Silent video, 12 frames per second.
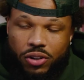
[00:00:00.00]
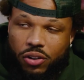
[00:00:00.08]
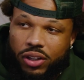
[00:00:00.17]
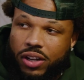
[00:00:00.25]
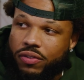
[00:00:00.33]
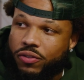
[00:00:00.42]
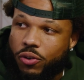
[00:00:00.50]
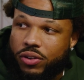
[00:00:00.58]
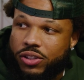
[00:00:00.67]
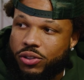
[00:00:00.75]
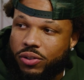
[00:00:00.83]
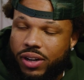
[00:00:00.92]
you know, looking
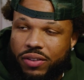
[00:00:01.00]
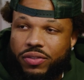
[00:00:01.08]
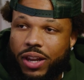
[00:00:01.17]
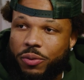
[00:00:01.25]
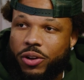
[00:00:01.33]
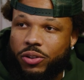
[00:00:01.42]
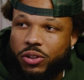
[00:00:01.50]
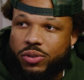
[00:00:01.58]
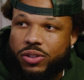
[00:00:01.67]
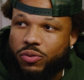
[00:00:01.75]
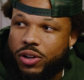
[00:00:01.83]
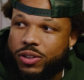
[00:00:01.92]
forward to it. I feel like we're gonna do
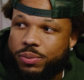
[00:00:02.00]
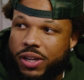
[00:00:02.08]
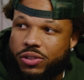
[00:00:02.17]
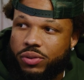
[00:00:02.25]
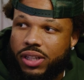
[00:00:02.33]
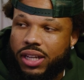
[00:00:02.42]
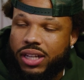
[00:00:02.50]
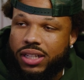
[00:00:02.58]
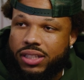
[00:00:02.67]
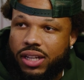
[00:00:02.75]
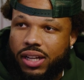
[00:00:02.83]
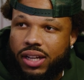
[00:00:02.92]
some real special
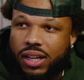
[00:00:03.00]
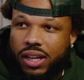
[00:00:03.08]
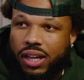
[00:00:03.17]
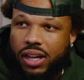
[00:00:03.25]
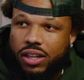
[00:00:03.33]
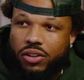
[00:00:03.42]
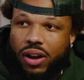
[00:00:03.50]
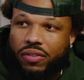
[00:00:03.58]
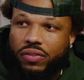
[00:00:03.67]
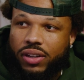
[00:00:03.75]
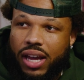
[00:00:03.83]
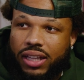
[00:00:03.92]
things. Uh, you know, I
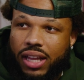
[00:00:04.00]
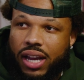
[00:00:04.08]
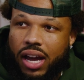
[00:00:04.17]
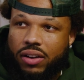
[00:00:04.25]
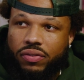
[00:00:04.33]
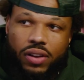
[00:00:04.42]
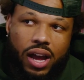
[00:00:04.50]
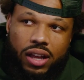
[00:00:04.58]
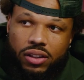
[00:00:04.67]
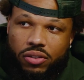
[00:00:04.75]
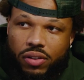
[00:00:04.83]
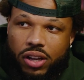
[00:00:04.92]
feel like they kind of fly
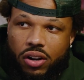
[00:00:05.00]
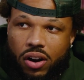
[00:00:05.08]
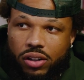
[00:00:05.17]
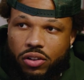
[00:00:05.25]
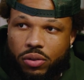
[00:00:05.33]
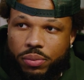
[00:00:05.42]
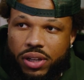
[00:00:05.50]
under the radar a little